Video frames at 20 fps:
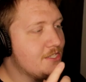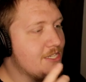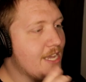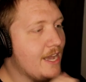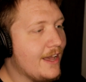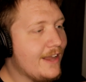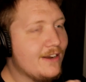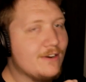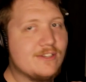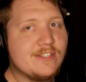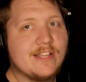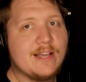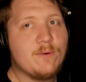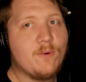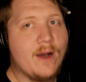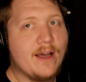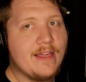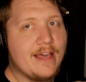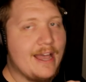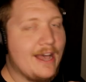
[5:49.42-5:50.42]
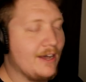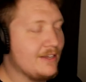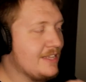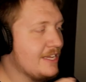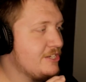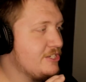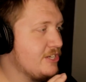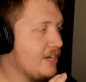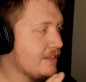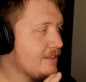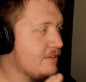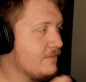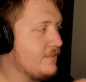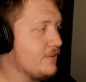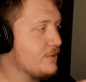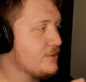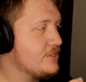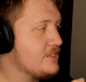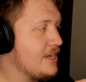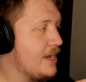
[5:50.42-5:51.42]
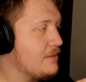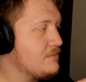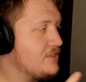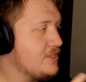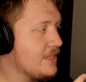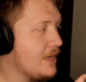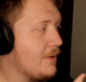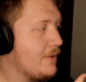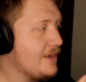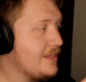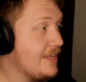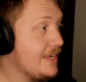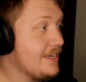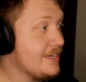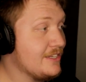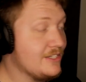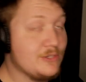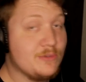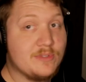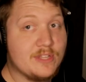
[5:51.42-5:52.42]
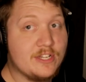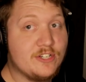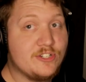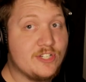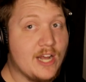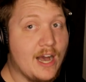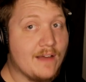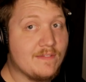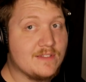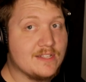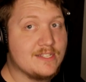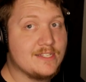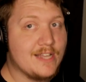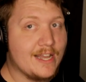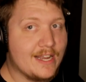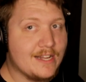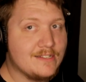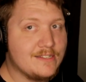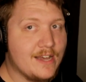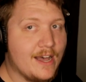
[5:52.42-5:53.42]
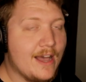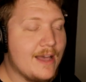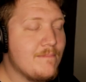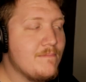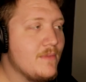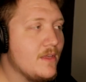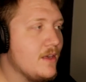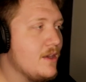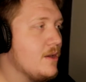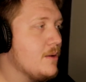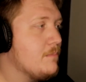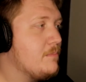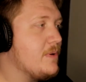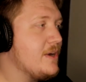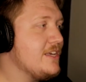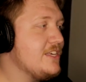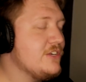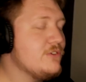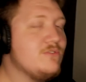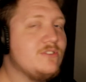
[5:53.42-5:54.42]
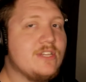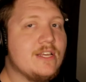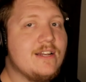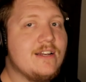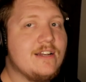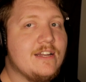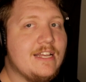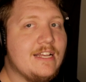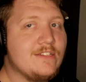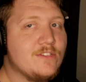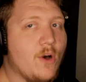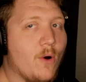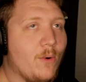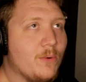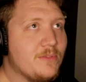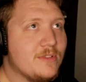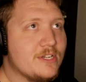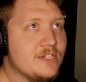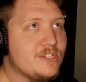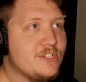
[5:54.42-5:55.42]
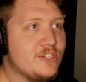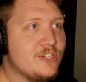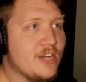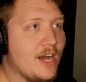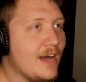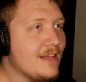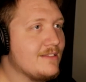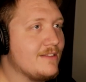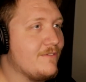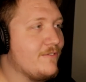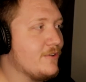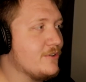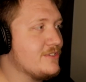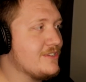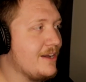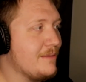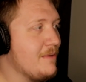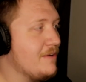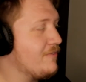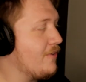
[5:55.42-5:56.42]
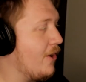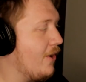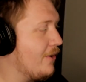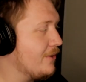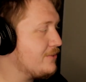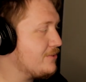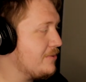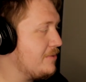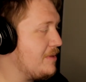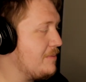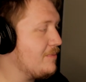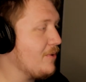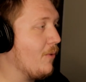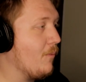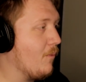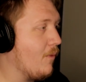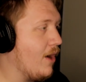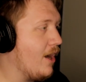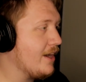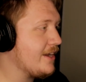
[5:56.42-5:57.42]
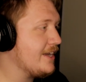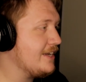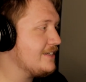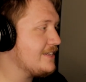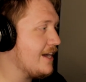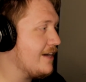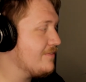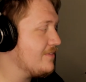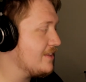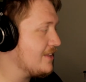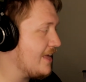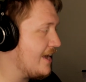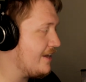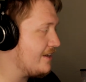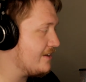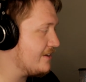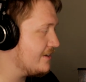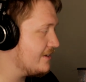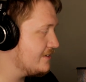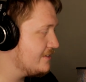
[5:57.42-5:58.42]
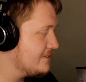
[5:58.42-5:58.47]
See, I understand why they held that shot the first time, so that way they could do this shot the second time. But you didn't need to hold the shot the first time of all three people walking down the ladder.